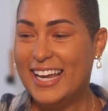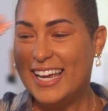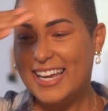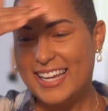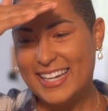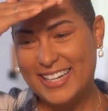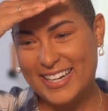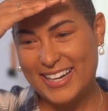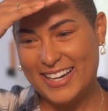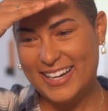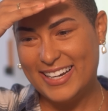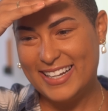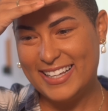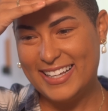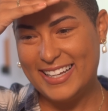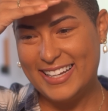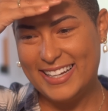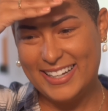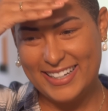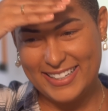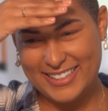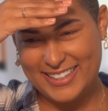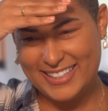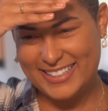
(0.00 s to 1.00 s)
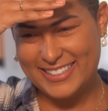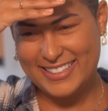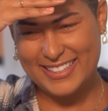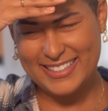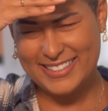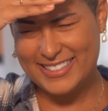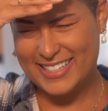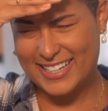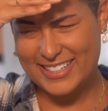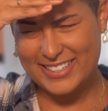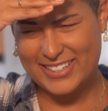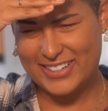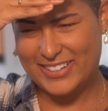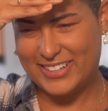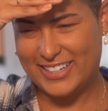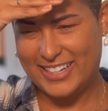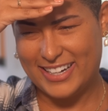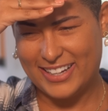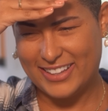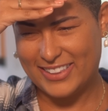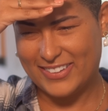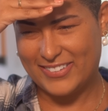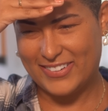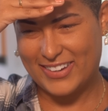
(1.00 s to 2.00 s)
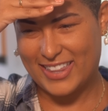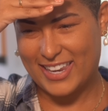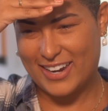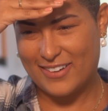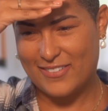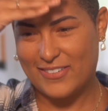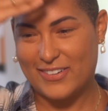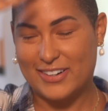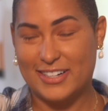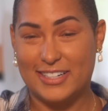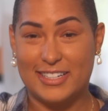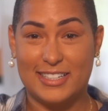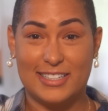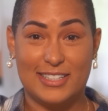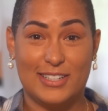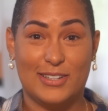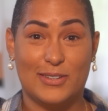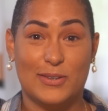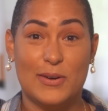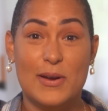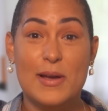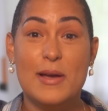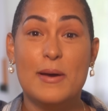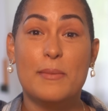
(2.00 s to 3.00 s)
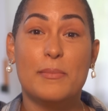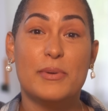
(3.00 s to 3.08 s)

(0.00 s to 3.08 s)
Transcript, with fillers: And uh, this is not turning out the way that I wanted it to.